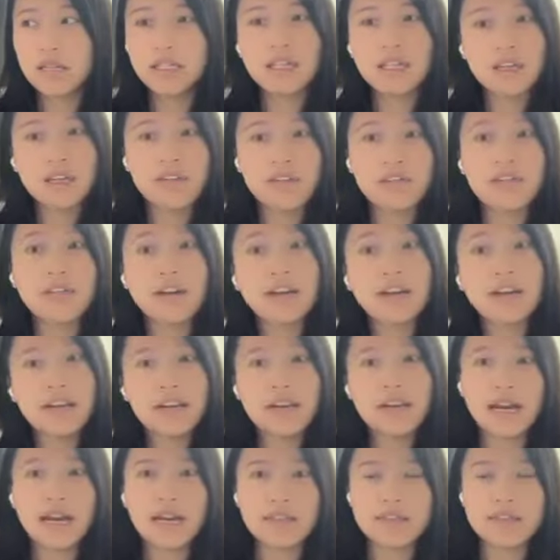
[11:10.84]
in a
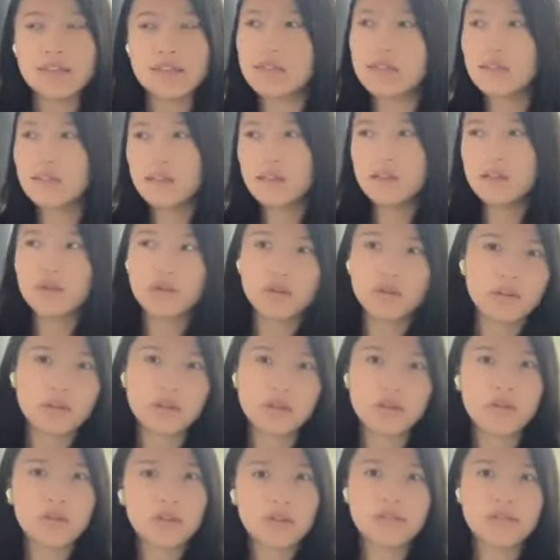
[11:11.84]
cafe at
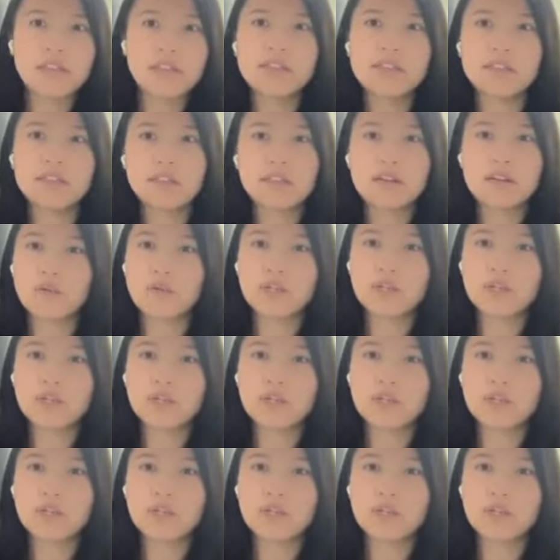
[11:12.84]
your university,